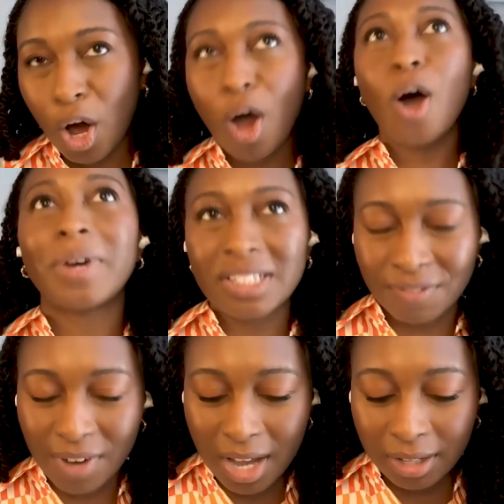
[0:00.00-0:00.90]

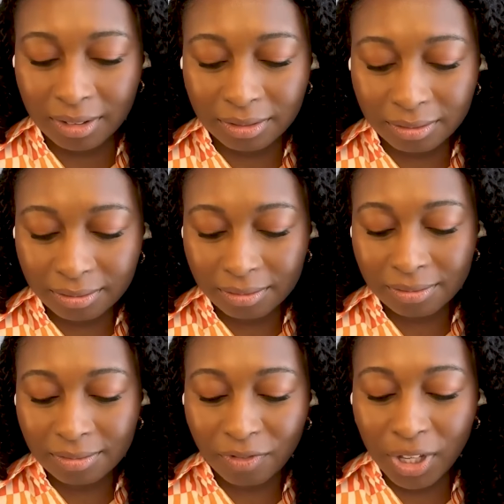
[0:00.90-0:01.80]
Always fun.
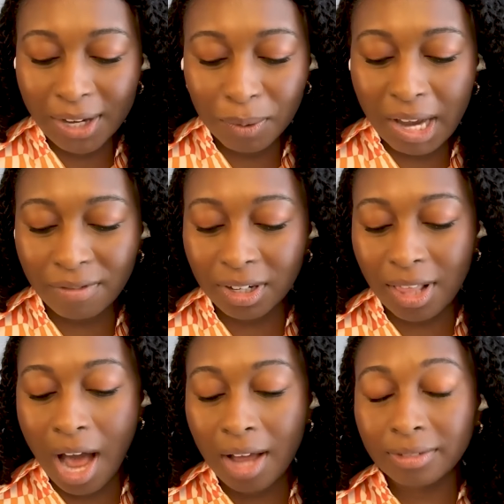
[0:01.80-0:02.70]
Feel like we covered
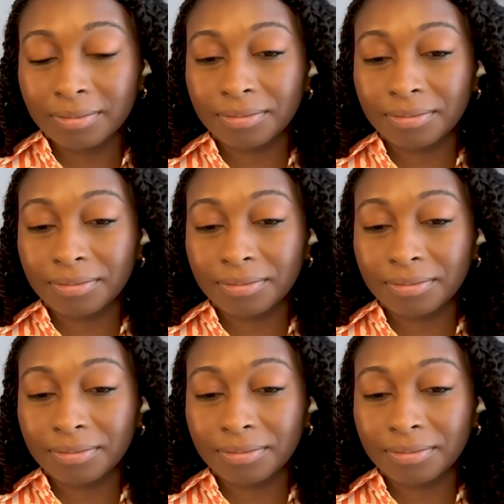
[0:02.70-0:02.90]
a lot.